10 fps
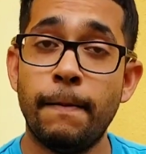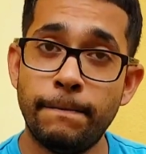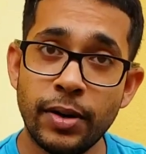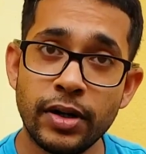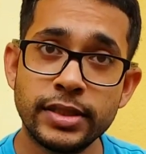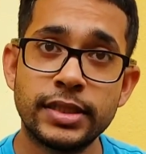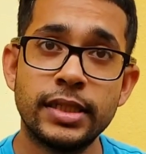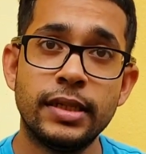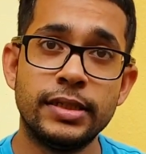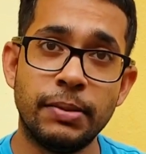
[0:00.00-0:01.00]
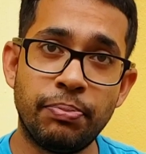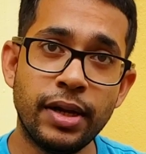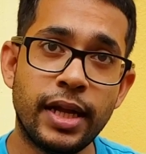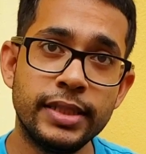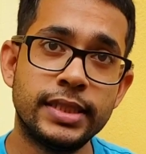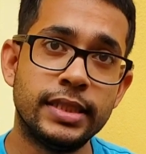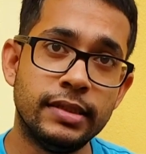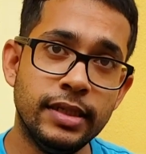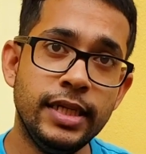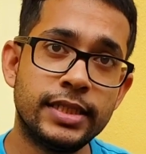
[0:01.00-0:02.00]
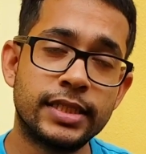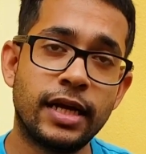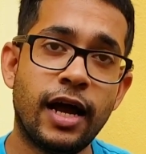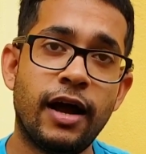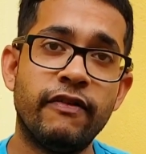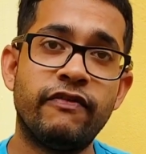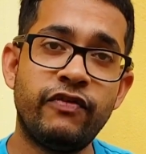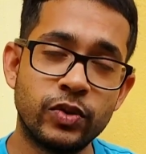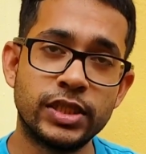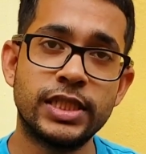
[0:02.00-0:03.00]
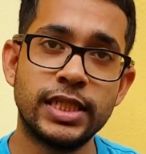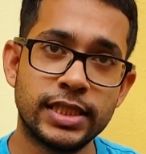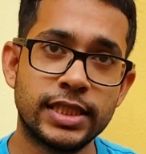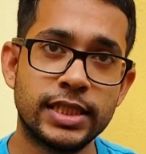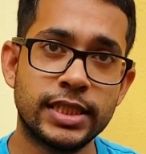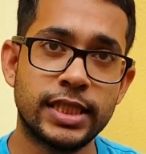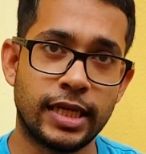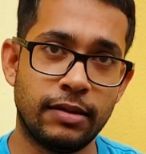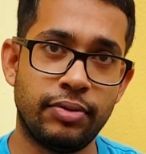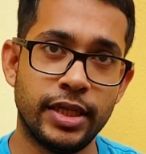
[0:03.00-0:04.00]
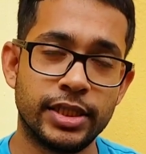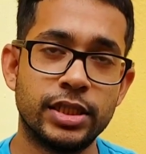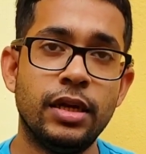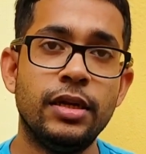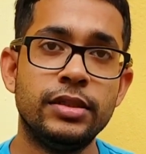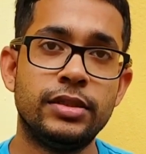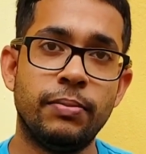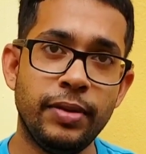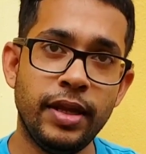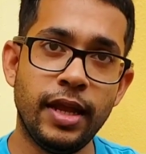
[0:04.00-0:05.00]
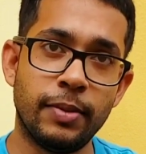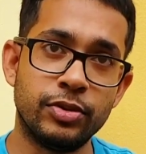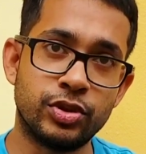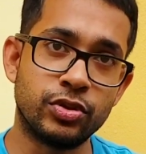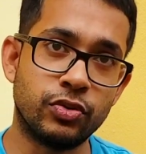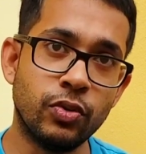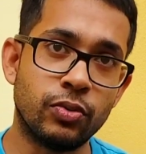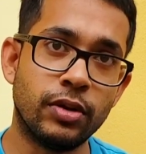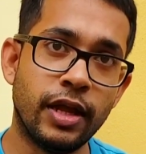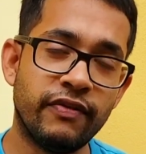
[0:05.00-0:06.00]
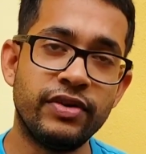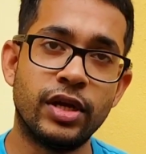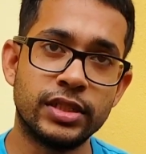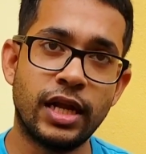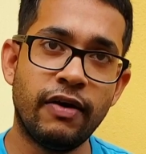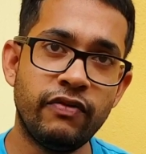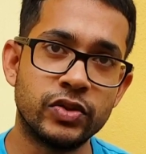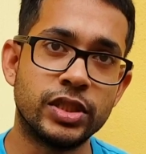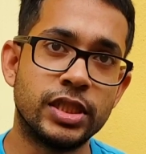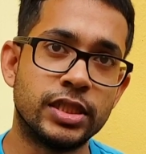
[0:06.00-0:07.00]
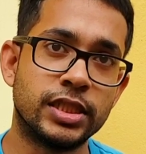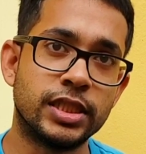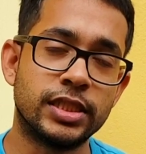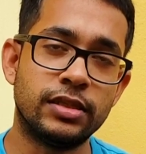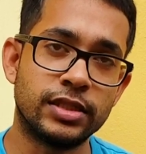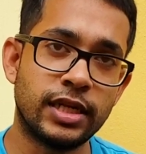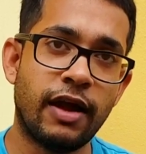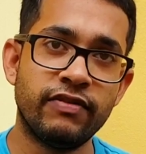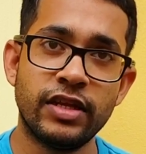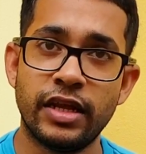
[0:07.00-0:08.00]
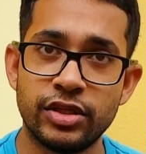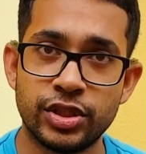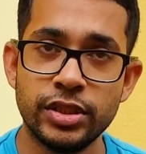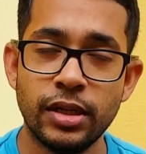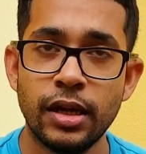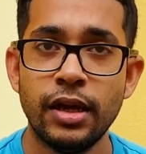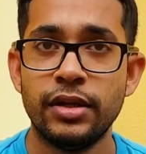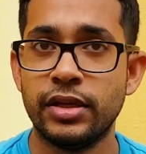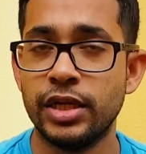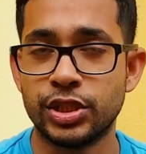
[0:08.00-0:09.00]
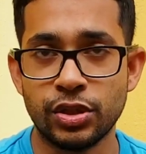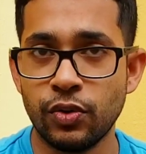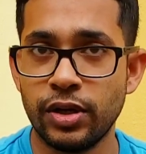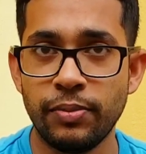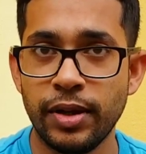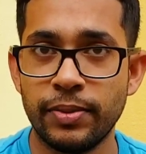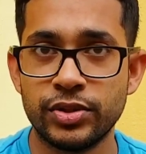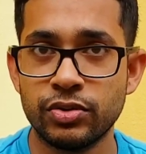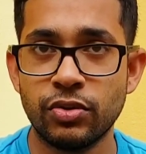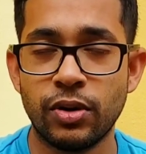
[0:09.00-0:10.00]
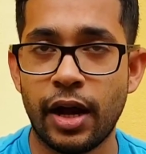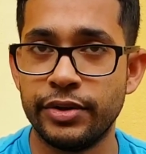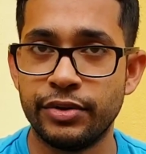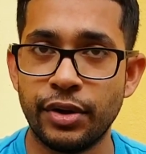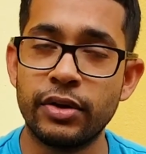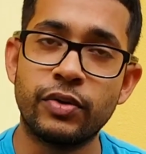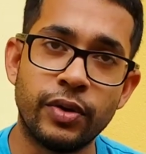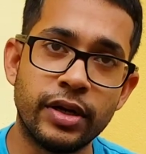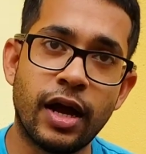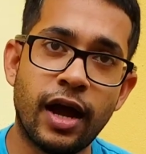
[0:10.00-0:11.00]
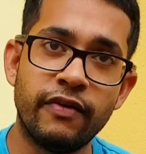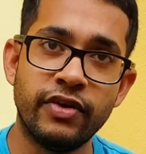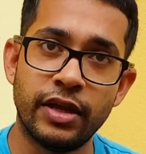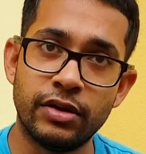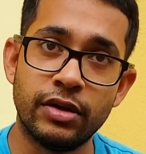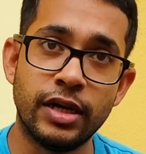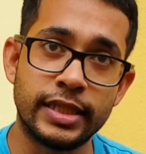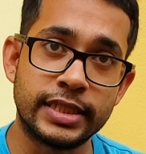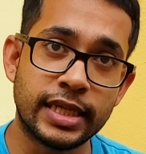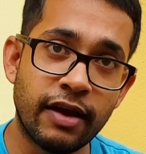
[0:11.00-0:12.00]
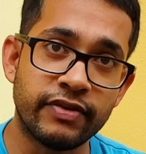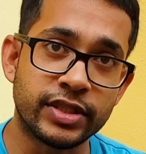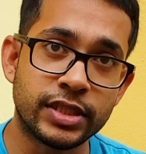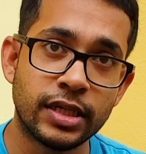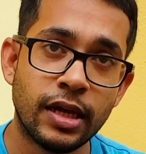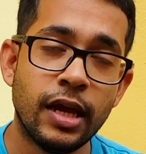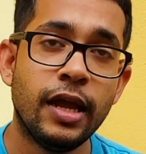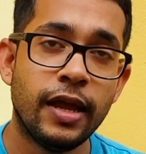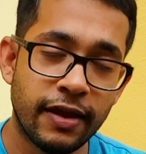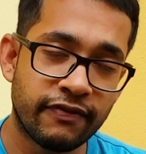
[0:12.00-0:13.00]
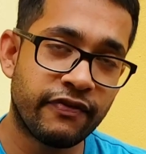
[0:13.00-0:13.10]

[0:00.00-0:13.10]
But the plant needs to have photosynthesis taking place to be able to grow. If it doesn't have photosynthesis, it doesn't have that energy, then it's not going to be able to grow, and you're not going to have a good lettuce harvest, if